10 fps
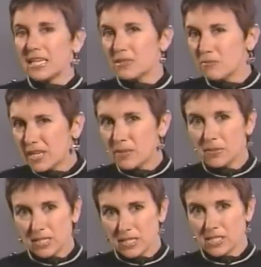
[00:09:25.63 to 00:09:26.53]
It may
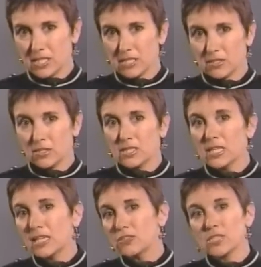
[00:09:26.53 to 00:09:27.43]
be easier
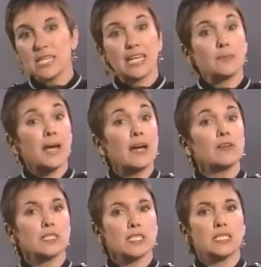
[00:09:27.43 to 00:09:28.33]
to understand
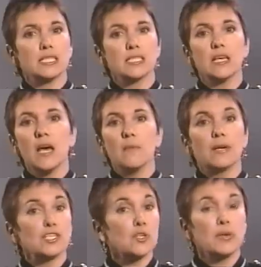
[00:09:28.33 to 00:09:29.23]
powerlessness
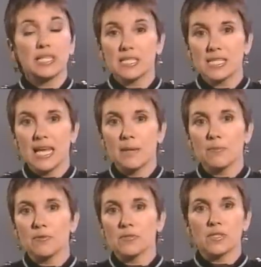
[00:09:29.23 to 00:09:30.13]
by showing
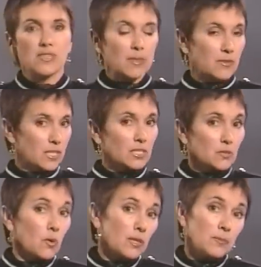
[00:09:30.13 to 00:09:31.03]
examples of some of the
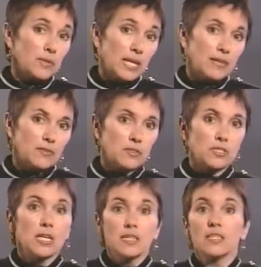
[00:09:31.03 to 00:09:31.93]
controlling
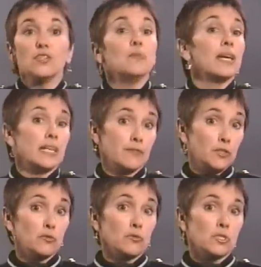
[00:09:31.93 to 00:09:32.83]
behaviors that you may have
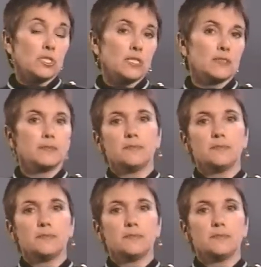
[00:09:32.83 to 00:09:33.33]
used.